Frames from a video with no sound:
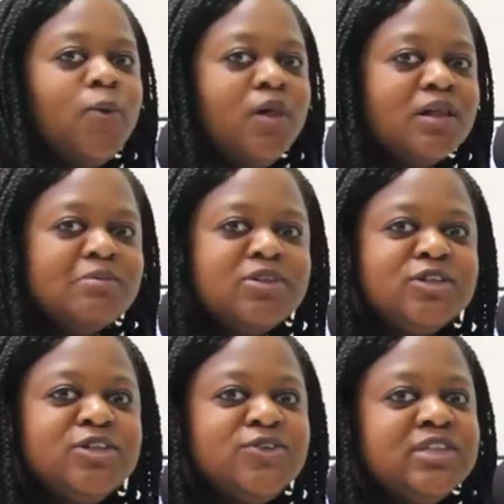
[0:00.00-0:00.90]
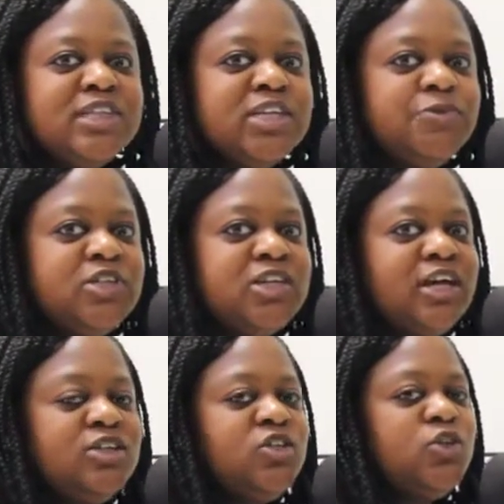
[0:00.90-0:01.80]
Welcome to the 26
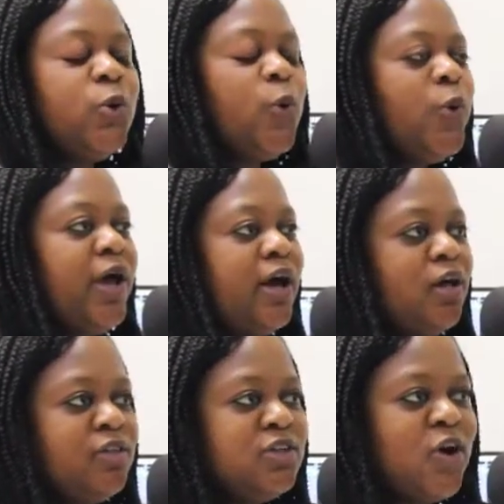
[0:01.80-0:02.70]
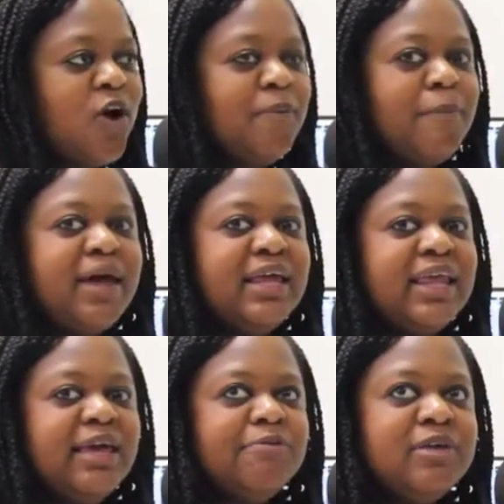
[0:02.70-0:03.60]
Richard Show Health Talk. My
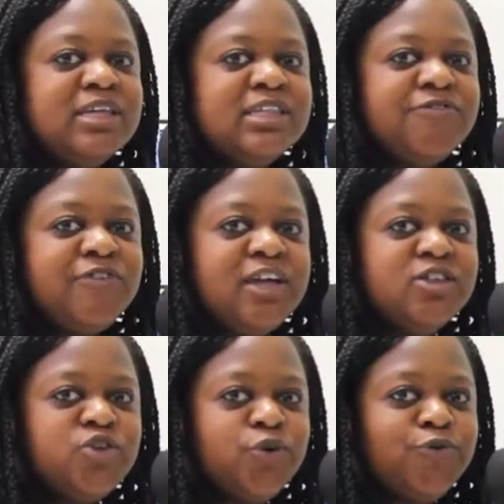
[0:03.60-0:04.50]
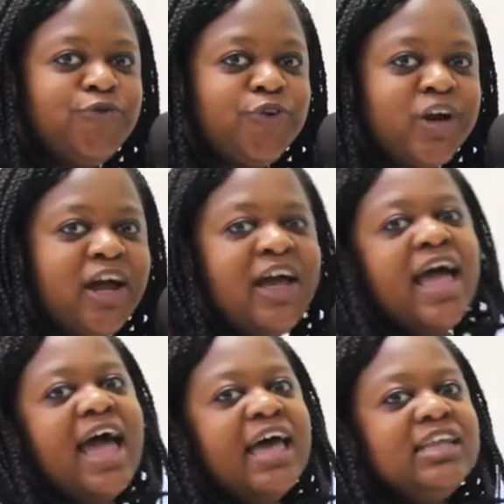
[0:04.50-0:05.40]
name is Faith Zvorufura,
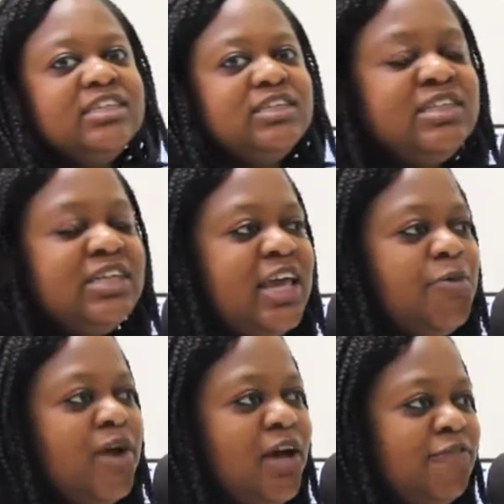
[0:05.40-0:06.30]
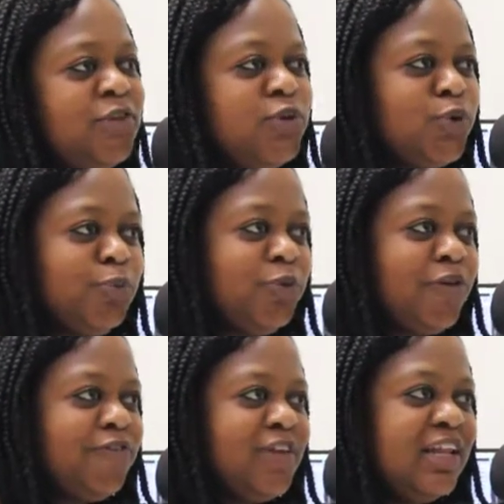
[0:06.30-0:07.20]
and today we have two
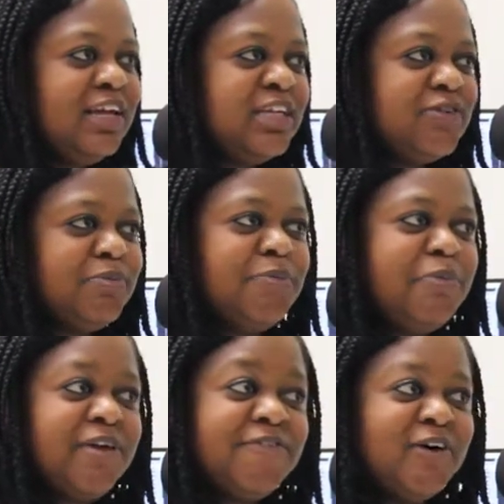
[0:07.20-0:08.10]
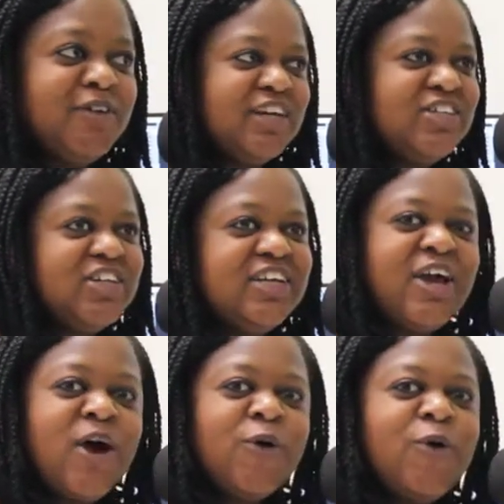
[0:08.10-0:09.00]
beautiful ladies from the Pink Foundation
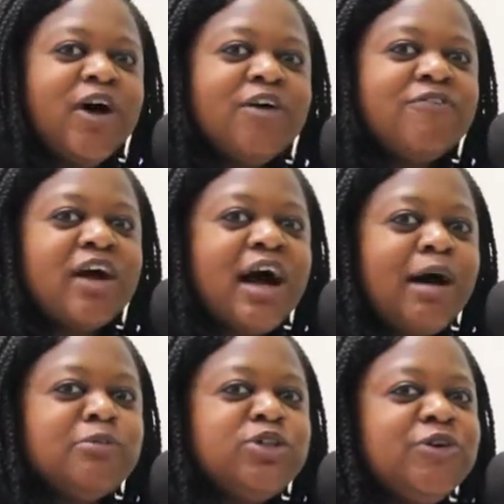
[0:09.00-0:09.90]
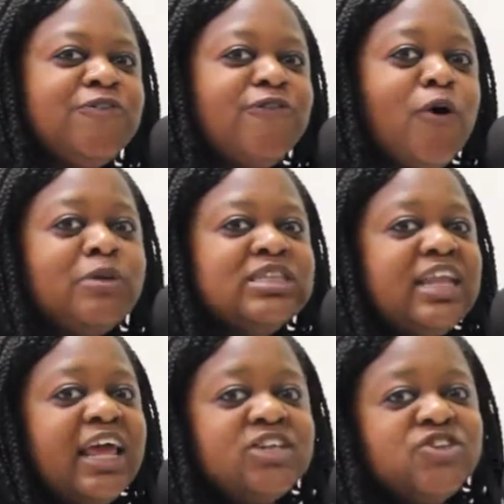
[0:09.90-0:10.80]
who have come to inform us
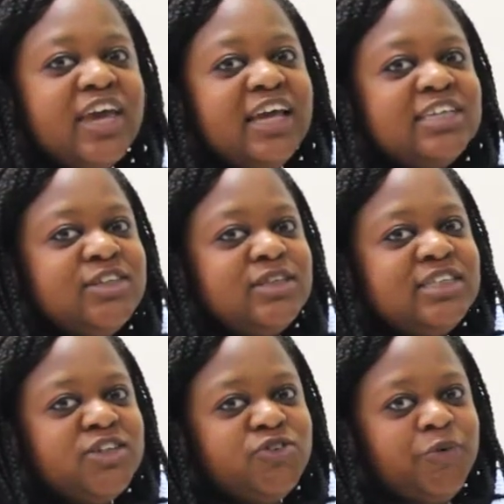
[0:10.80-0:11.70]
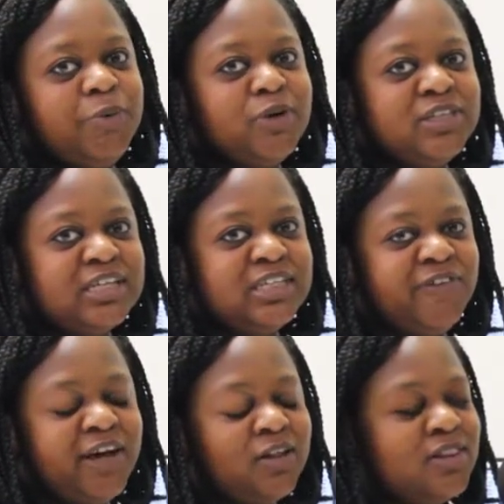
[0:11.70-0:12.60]
and educate us on sexual reproductive
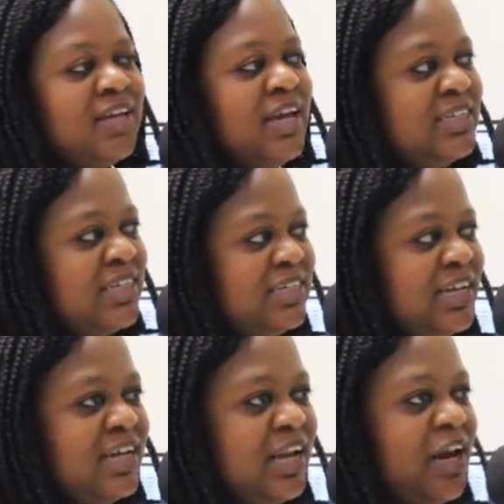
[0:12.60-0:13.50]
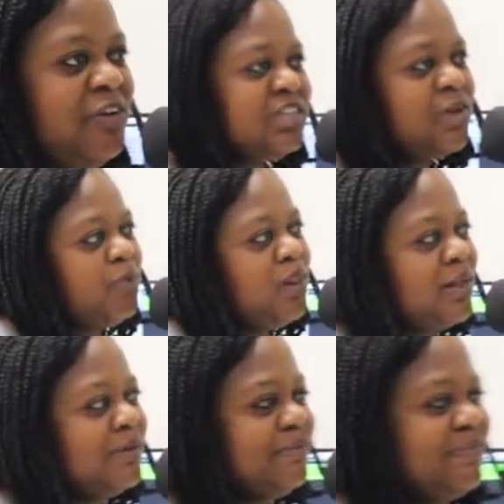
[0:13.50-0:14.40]
health. Tatel and Larissa,
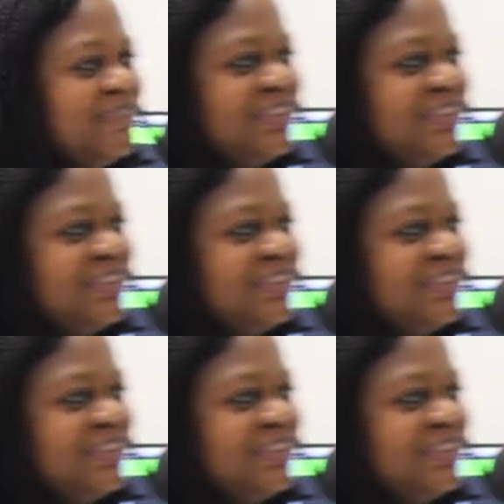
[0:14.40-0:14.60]
welcome.